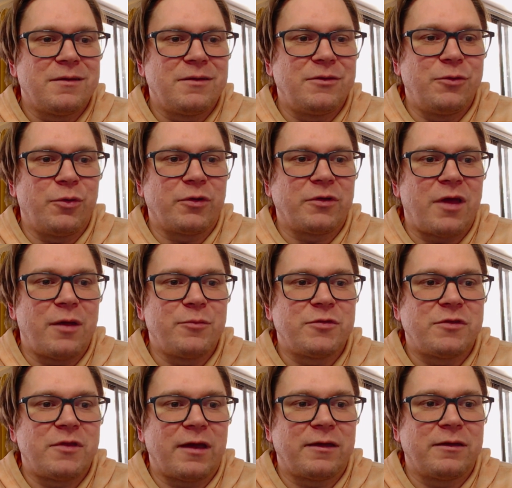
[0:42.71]
New York Times
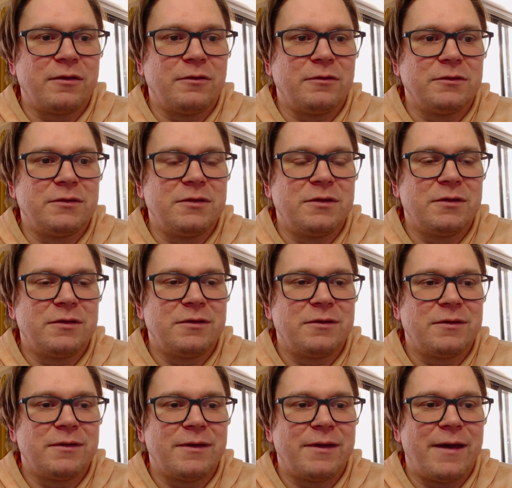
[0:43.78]
Tech Guild
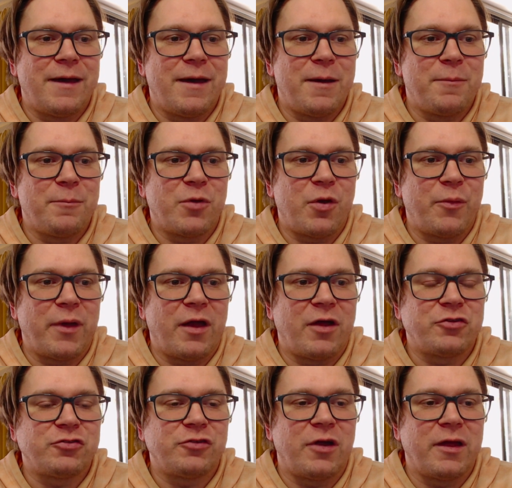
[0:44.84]
going on
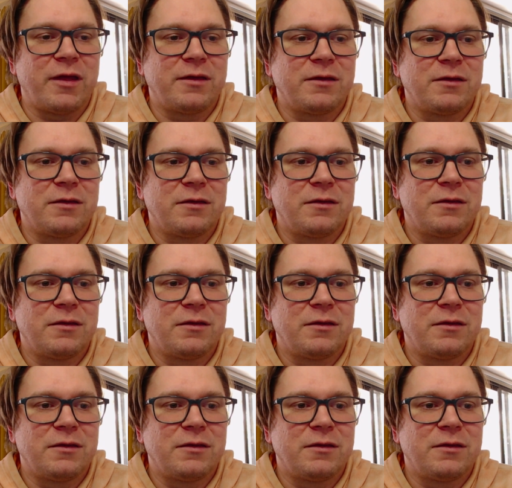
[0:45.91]
strike.